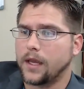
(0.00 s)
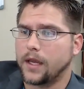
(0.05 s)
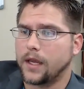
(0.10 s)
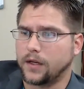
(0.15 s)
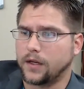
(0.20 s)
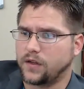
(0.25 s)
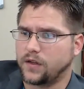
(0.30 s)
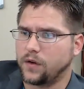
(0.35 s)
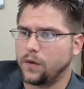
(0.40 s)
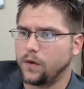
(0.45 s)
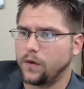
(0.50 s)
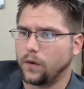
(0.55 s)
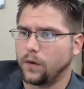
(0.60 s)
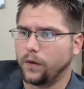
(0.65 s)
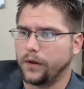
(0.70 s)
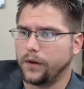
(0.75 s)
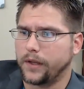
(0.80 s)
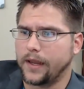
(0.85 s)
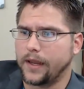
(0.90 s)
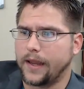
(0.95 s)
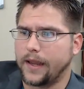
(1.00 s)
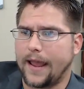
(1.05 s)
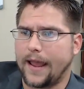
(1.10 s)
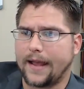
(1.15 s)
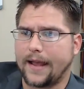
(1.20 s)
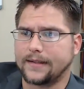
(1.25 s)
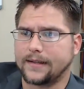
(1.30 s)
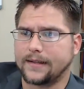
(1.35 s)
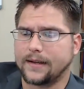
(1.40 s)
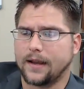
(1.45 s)
And two, you're looking
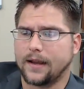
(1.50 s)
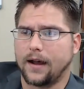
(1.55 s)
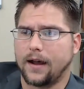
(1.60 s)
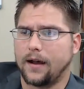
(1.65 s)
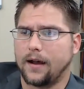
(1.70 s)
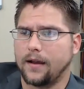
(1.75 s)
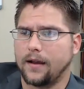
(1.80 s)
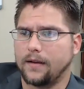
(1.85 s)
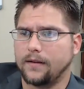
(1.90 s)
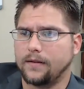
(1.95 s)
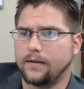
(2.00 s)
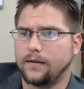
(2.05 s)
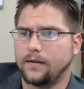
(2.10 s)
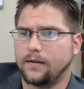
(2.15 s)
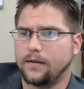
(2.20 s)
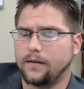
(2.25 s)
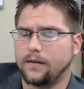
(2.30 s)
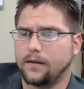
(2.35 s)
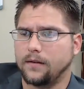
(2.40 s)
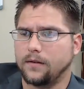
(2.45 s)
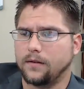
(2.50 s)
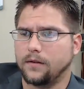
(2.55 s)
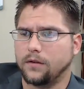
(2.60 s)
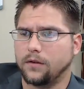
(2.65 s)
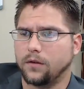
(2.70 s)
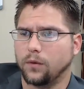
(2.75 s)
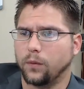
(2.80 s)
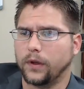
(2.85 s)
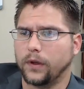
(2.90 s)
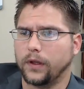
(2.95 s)
at
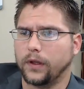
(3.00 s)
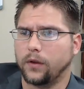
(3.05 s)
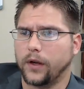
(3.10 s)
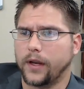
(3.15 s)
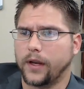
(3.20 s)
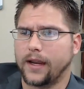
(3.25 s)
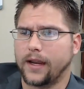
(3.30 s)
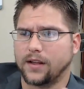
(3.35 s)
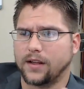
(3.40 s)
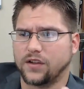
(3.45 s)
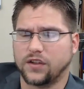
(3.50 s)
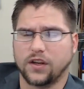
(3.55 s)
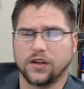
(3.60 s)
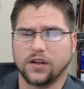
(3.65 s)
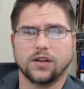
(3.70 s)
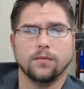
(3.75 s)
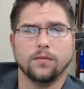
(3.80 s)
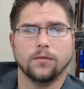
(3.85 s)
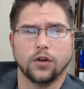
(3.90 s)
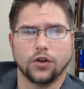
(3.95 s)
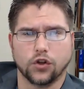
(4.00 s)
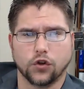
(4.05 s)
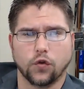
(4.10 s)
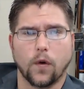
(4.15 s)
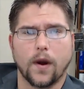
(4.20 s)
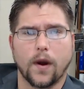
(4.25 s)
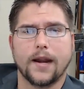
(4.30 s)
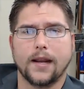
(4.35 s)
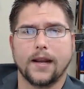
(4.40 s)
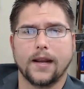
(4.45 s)
you're really looking at a system, the
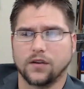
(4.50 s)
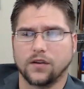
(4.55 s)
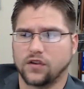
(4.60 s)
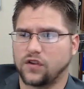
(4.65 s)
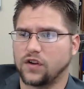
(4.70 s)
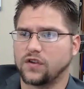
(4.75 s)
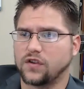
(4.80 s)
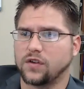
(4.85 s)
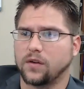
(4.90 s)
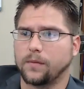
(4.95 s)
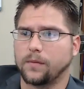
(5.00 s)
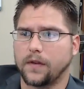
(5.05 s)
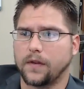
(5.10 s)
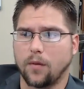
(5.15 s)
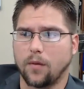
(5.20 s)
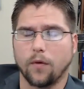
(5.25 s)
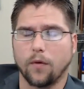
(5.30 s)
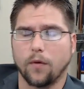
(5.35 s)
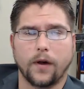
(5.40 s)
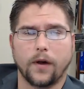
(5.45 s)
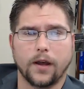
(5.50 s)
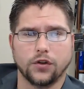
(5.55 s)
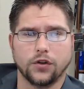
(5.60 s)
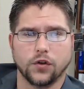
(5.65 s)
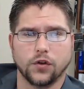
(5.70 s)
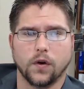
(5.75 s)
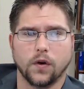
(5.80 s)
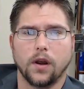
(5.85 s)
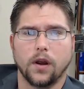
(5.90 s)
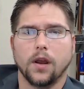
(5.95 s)
training and system that they provide
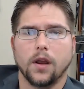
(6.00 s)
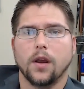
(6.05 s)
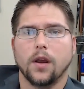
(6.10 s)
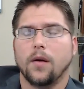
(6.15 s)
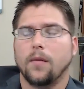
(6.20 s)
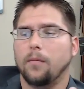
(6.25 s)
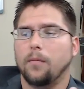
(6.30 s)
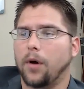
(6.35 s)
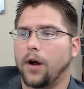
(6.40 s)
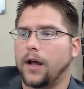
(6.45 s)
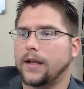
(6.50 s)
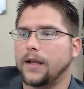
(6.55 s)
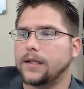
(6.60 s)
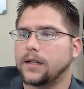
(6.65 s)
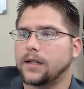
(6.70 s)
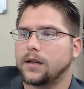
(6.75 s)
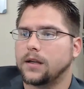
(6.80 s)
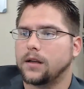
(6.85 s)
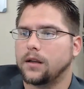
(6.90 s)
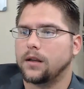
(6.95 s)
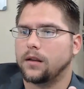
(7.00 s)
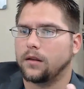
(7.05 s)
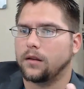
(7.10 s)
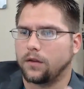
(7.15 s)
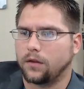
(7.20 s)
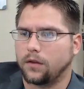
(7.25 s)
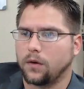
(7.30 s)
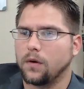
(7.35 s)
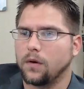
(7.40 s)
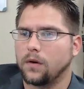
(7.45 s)
you. But
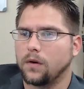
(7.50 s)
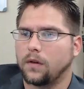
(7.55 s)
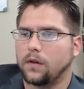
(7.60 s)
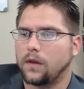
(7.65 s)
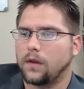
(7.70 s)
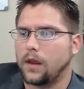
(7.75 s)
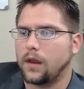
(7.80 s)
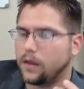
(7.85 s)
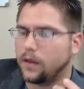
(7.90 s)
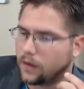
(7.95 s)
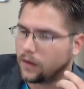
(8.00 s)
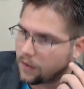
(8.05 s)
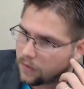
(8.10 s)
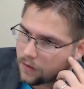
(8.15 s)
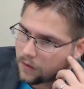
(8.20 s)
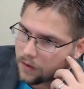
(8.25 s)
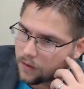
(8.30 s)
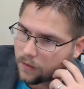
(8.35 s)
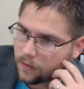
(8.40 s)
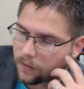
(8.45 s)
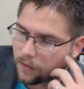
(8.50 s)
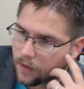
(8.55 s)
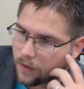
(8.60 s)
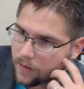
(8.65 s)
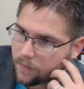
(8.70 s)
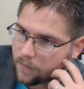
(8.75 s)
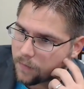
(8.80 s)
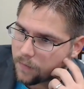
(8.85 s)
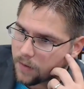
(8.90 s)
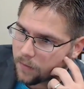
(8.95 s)
the third thing that I think a
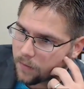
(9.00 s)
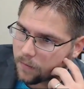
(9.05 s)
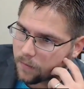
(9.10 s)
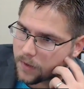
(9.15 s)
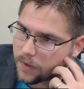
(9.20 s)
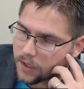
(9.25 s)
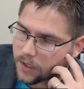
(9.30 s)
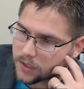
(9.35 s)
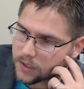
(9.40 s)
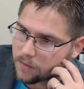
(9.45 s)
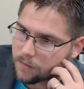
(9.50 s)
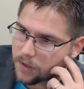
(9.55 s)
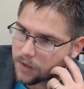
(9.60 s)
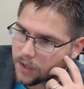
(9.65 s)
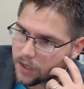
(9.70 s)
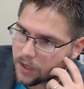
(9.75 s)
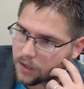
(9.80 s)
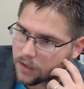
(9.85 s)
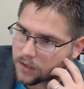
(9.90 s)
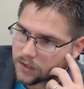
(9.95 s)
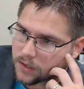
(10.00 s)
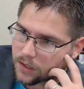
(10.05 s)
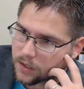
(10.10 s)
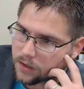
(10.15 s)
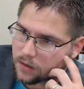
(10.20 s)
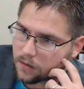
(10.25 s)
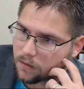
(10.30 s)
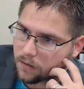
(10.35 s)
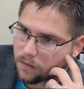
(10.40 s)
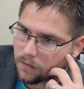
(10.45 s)
lot of people miss, they
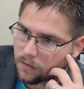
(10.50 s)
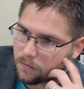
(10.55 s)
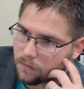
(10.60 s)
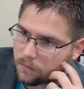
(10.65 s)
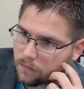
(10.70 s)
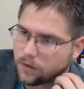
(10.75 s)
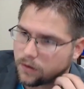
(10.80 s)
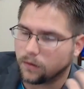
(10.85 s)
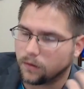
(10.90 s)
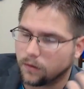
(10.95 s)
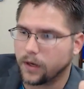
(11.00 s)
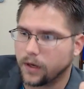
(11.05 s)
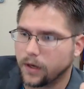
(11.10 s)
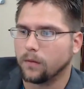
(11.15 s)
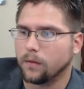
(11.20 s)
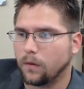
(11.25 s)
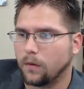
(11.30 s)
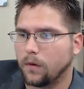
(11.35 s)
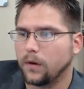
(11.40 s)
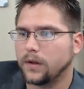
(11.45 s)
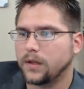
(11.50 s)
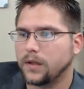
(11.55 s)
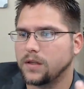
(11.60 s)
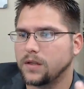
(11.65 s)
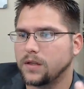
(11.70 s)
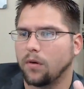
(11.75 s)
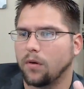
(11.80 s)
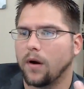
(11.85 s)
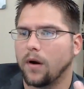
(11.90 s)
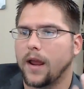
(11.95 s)
say, well, you're looking at
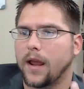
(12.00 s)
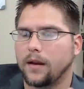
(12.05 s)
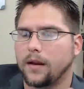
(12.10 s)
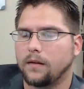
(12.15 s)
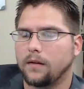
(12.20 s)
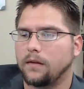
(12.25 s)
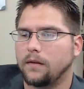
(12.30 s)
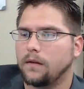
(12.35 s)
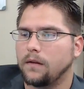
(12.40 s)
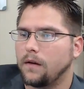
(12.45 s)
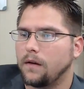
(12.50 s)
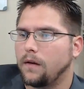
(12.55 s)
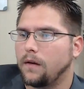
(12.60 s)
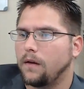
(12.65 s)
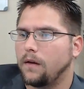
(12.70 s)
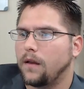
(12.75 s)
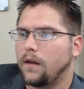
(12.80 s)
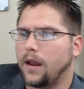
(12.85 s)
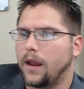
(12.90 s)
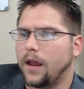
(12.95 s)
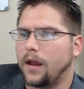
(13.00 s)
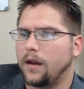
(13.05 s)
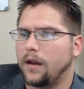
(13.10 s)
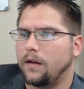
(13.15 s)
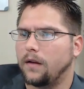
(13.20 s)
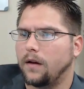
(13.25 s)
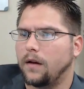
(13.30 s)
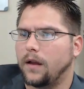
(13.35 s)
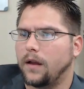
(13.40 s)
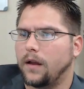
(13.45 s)
royalties, brand,
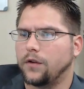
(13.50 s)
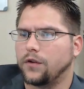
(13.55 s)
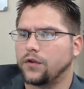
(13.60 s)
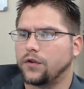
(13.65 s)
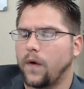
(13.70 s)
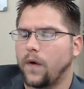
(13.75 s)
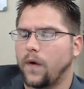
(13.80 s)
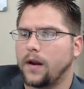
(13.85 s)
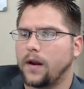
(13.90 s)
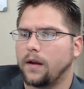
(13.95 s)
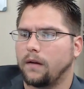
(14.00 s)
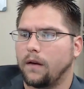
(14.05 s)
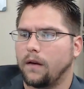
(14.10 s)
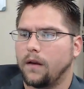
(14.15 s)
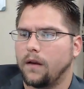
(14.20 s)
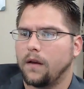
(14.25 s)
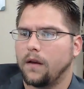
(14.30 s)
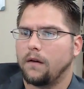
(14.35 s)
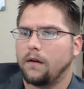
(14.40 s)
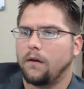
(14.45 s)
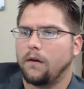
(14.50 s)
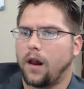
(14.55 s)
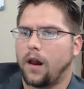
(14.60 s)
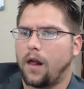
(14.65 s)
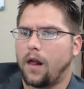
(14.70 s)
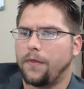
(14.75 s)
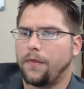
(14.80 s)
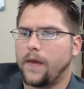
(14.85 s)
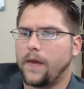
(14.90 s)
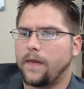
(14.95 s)
and training. Well,
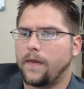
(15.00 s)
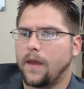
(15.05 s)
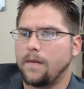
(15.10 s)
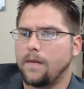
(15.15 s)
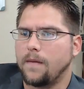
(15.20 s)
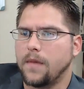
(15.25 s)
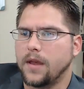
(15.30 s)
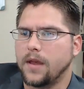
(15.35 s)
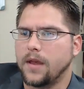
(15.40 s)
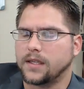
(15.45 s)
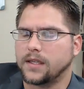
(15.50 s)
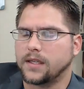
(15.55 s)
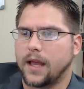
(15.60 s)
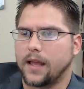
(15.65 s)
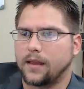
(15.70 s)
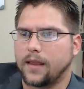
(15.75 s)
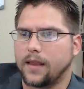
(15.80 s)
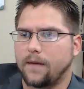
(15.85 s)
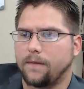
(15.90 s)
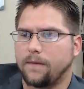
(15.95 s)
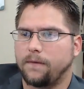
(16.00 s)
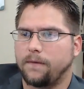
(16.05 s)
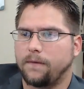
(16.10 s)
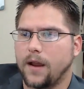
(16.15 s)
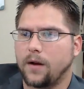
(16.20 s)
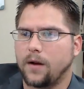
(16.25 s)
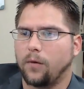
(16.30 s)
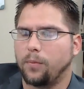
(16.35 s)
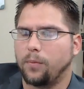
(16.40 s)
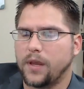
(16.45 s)
I think they missed that final